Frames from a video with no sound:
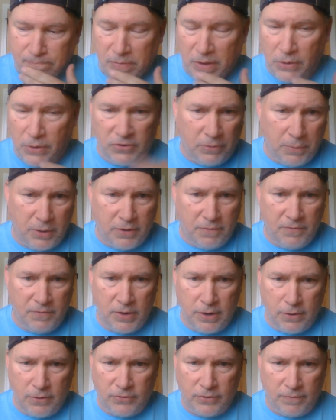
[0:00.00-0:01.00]
there's some other
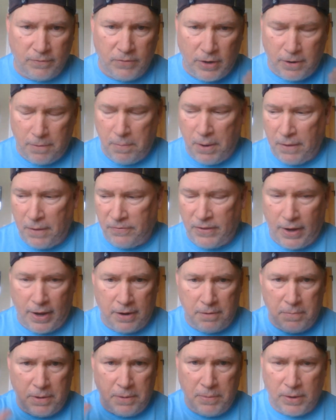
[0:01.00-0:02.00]
videos I've done about that,
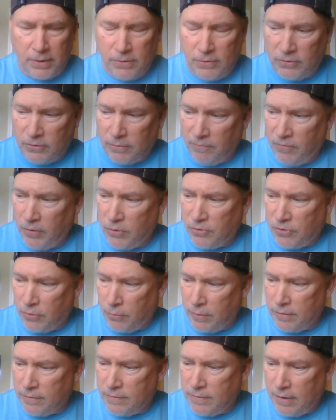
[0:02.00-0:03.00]
and maybe I'll do some future
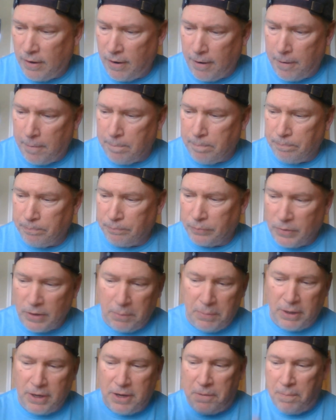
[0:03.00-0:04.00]
ones.
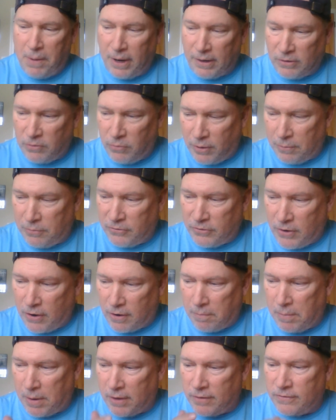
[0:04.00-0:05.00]
Let me get back to what I was
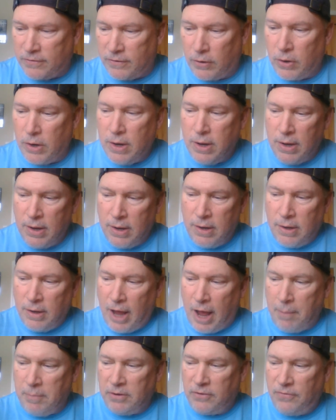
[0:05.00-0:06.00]
talking about. So,
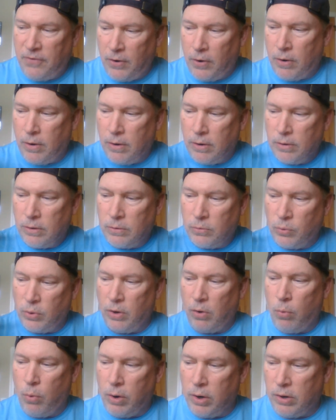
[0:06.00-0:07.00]
atmosphere,
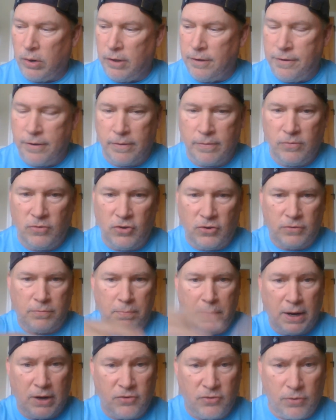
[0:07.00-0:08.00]
real world, just
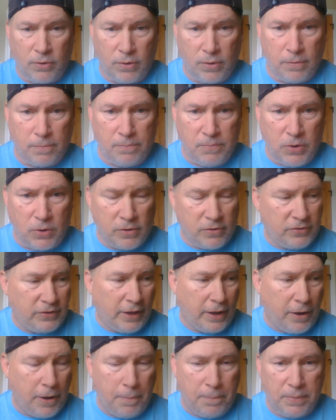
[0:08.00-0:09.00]
make sure your
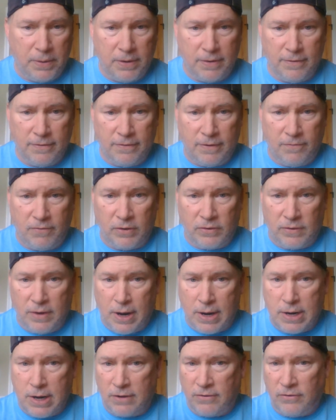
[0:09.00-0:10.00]
setup is, if it's
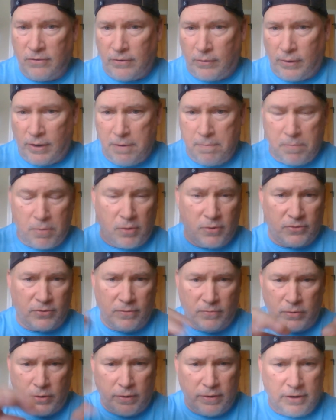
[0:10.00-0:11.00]
not necessarily
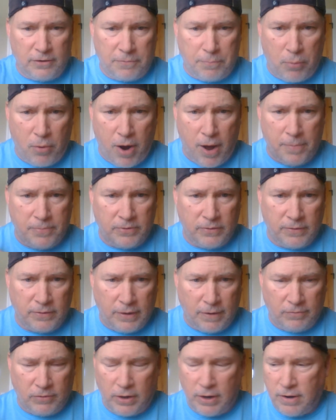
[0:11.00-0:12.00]
immersive with all these props and
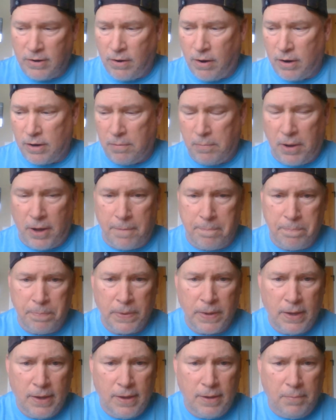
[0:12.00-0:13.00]
stuff that I talked about,
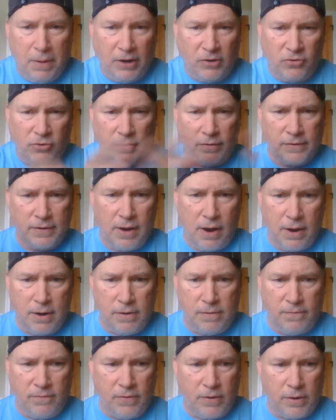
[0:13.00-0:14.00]
make sure it's kind
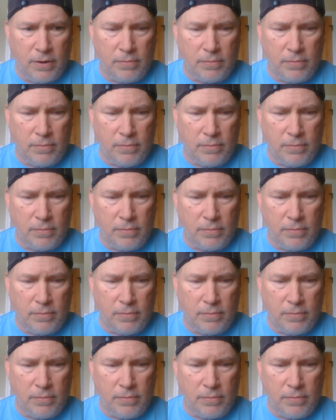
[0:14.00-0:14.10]
of,